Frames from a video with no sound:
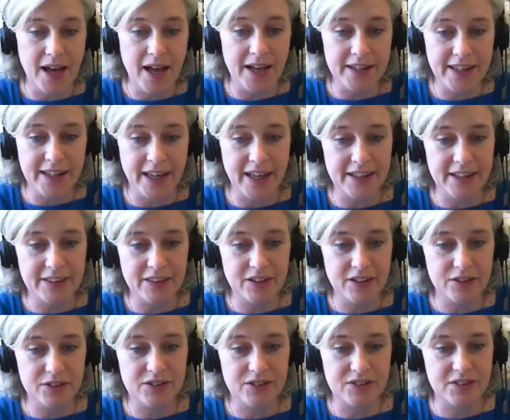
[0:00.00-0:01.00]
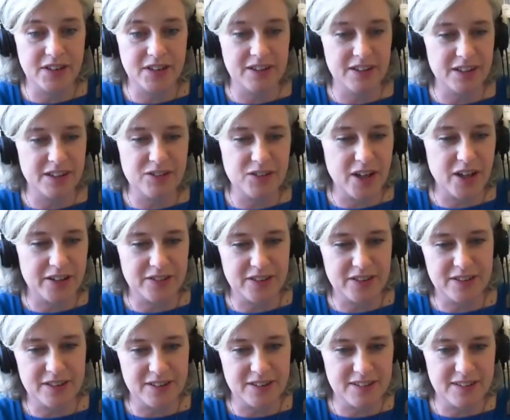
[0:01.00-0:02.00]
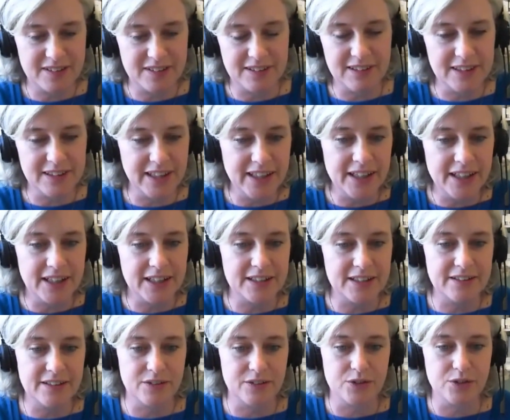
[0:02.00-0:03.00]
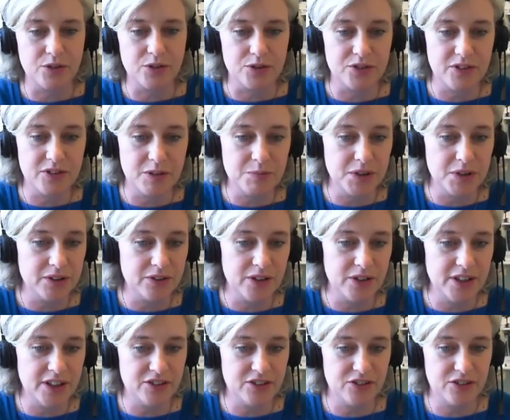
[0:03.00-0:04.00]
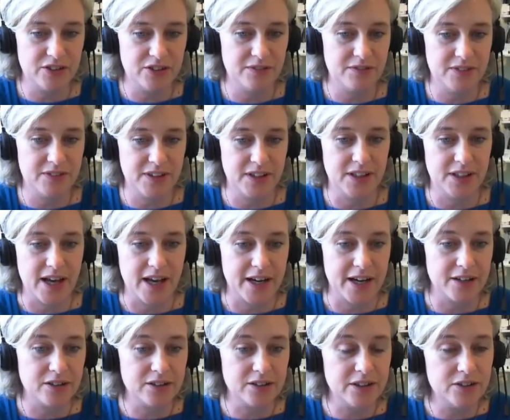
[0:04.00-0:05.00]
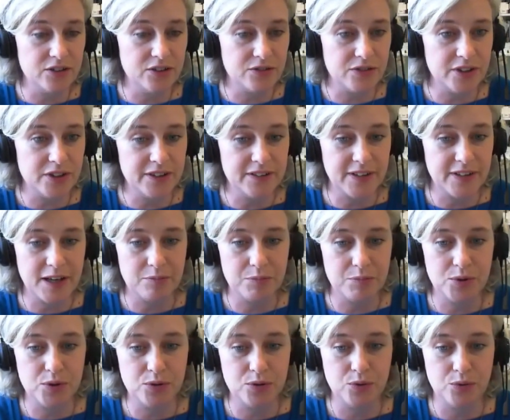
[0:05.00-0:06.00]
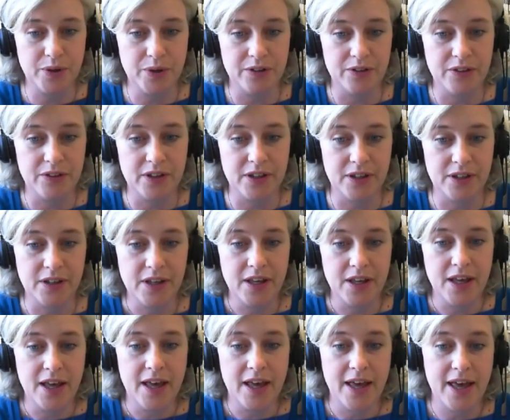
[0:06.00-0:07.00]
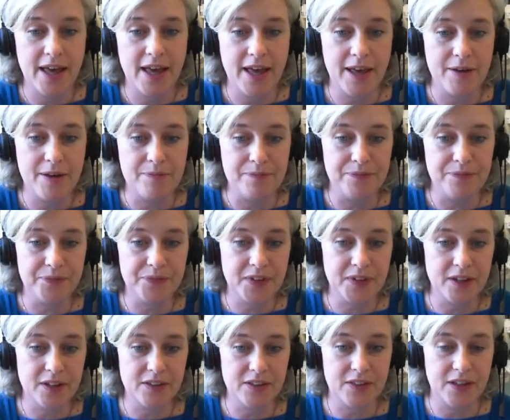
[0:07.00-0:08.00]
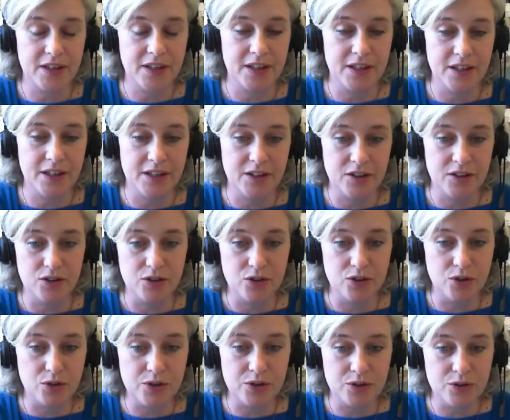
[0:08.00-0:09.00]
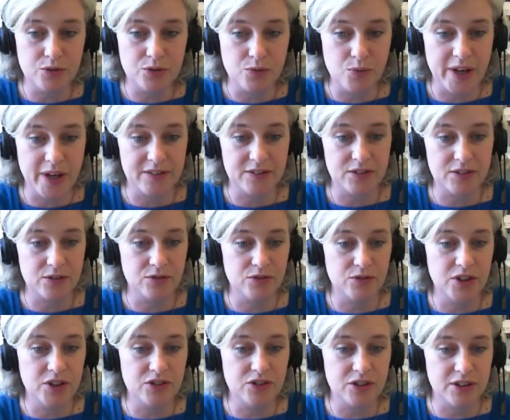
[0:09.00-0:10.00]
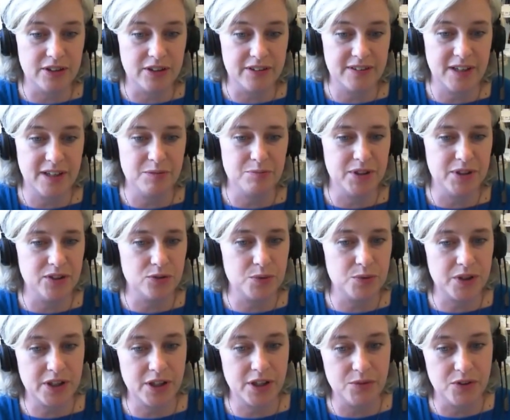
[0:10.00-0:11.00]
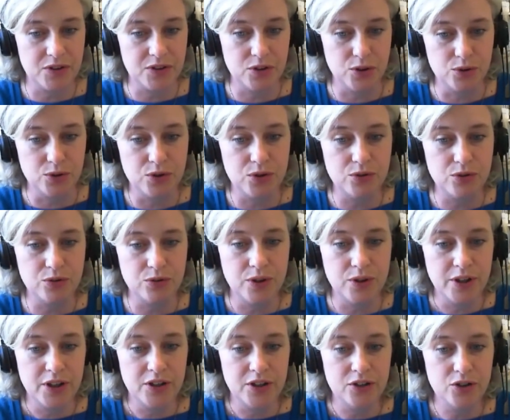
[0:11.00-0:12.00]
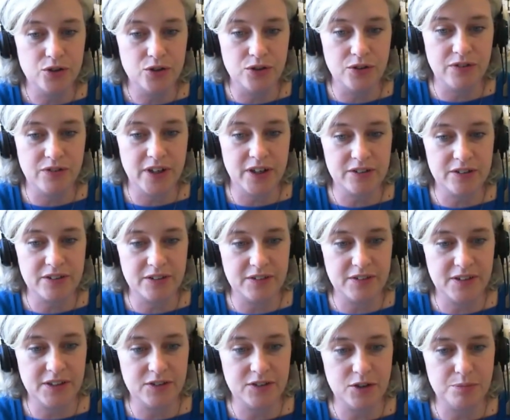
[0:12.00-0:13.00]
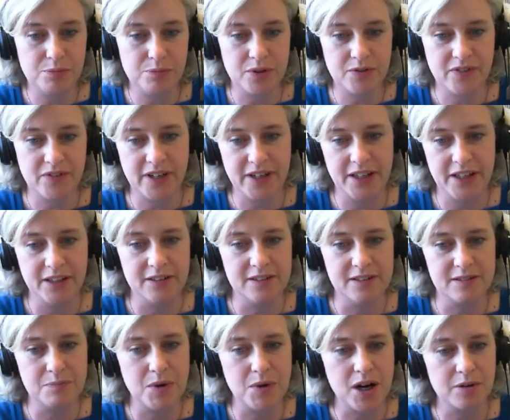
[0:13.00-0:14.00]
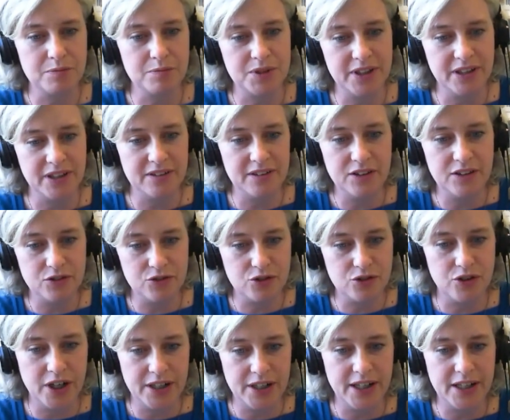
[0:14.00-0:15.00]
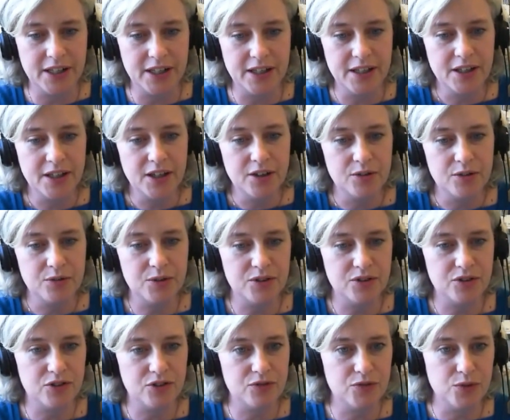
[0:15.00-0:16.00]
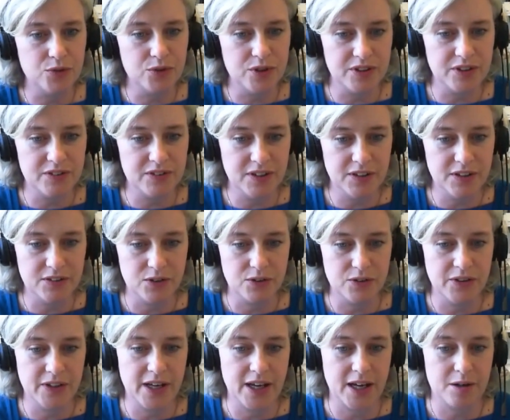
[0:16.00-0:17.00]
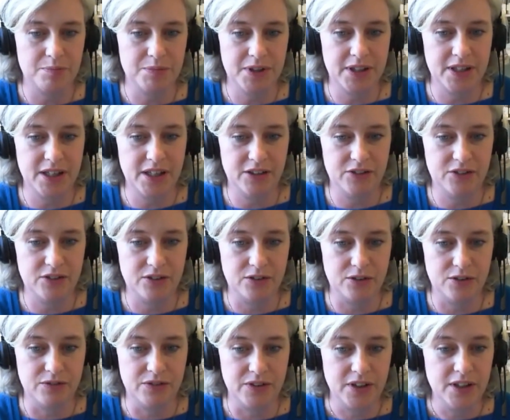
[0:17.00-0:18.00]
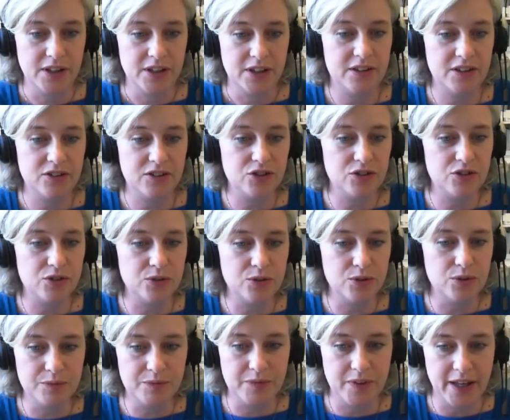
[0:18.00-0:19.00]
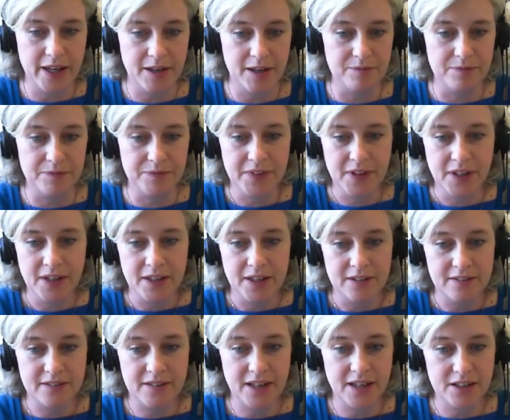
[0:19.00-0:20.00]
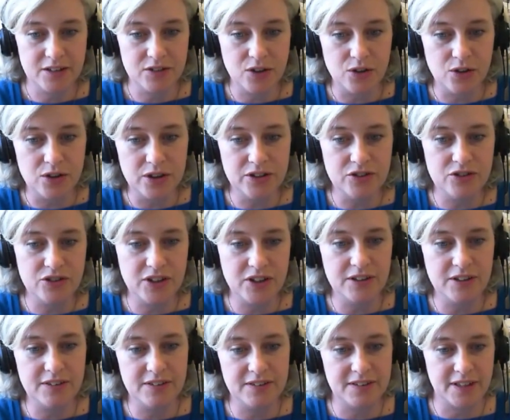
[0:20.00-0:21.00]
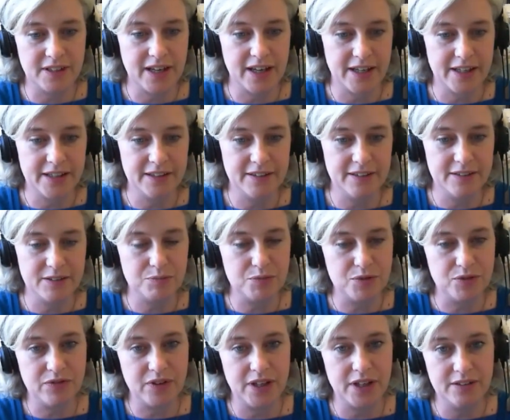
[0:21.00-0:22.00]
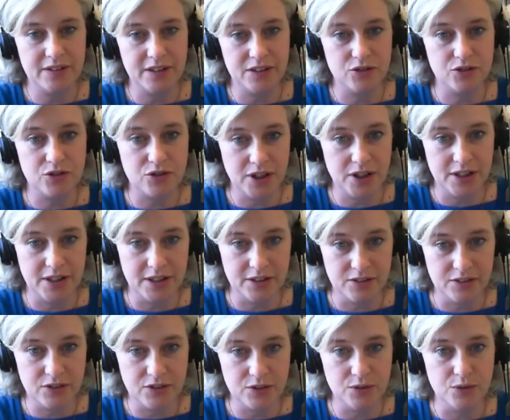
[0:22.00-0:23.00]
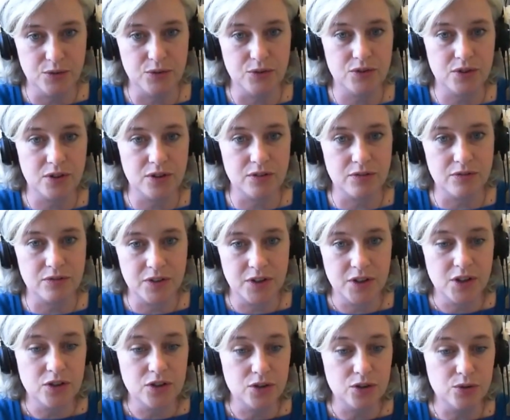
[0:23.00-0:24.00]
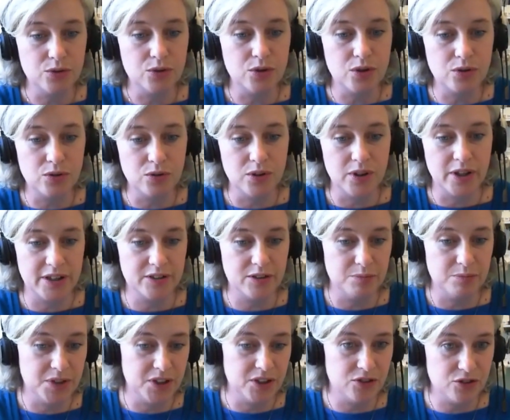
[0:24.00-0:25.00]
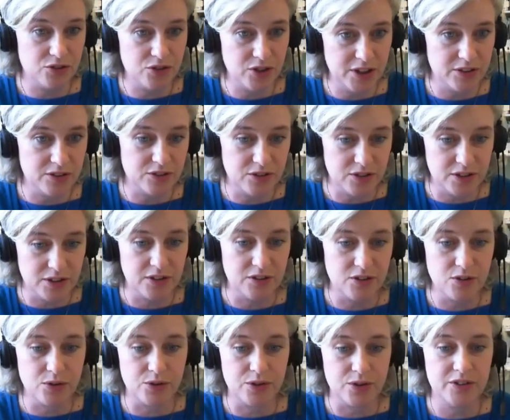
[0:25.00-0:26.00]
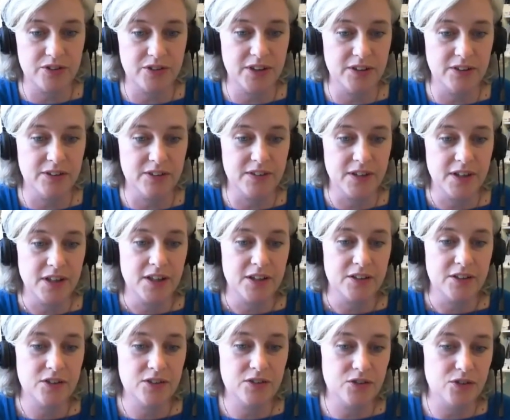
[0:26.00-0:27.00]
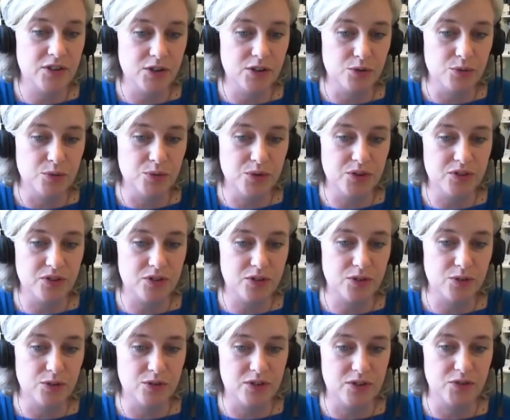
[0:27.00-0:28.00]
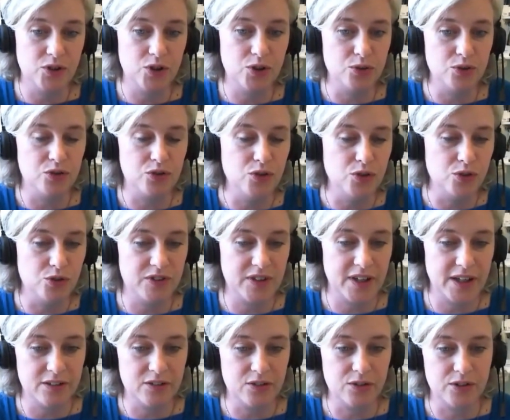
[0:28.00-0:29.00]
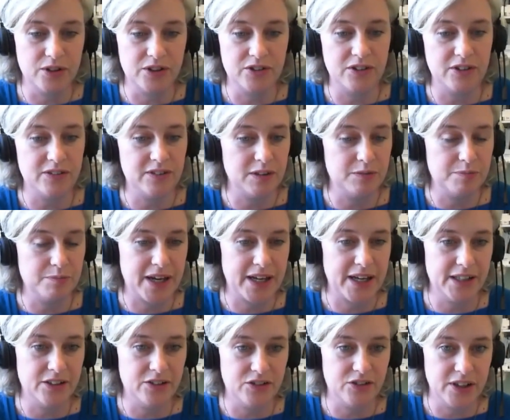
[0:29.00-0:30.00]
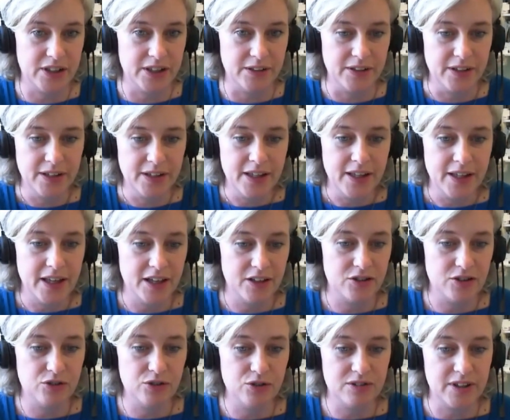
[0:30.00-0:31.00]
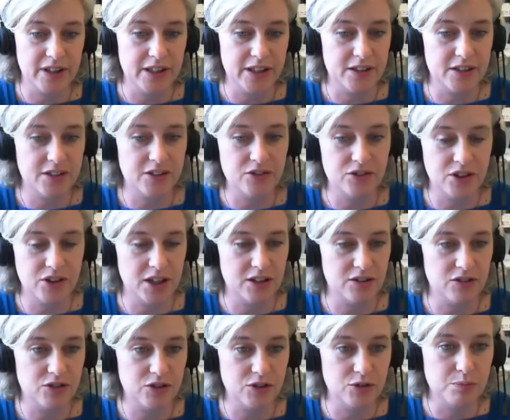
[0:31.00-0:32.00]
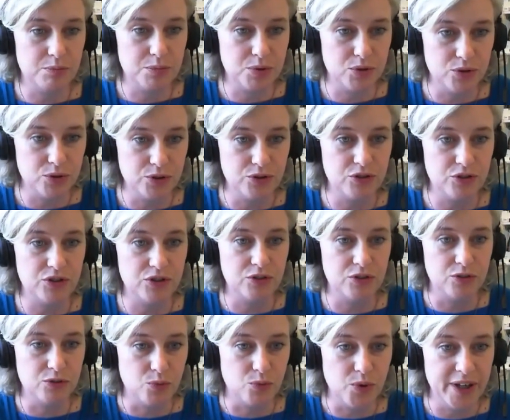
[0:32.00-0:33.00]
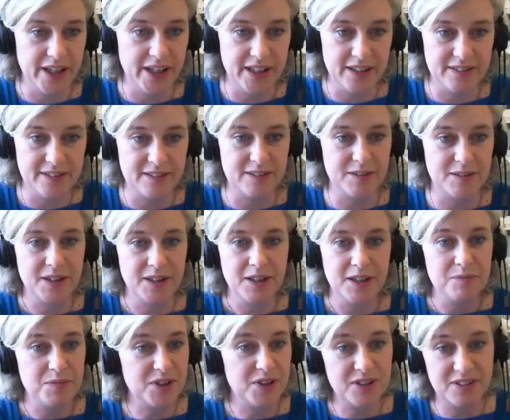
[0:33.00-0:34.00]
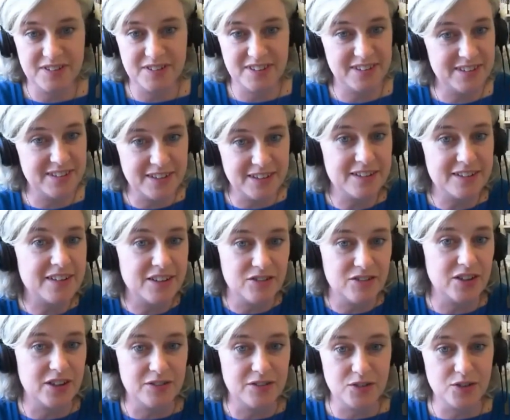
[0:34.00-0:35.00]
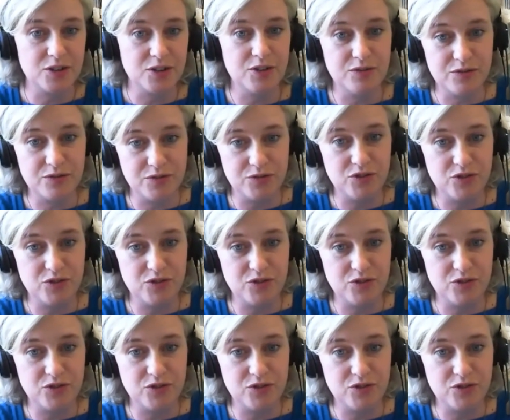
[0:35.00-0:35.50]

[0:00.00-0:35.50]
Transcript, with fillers: again, there's it, linked or, or similar initiatives in Ireland, for example, where the um, the Northern Western Regional Assembly is working with a local university to provide smart places training, which focuses on the application of digital um, technologies and providing training to sort of local administrators and authorities to deal with to use new technologies in managing issues like congestion pollution waste because it's such a sort of